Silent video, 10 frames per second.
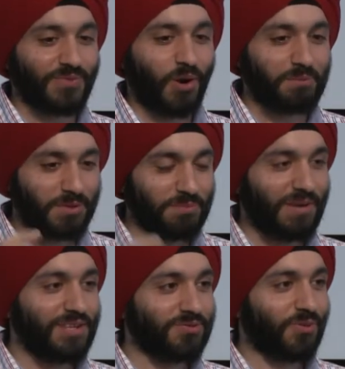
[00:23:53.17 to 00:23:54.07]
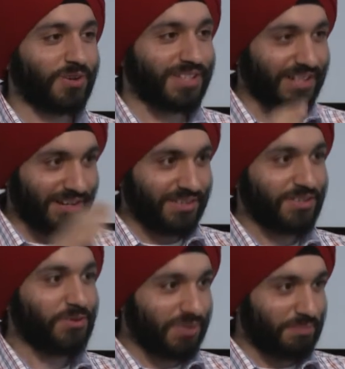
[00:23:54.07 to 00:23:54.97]
optimize for the
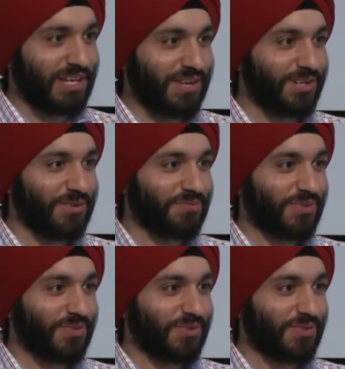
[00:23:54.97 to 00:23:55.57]
current user behavior,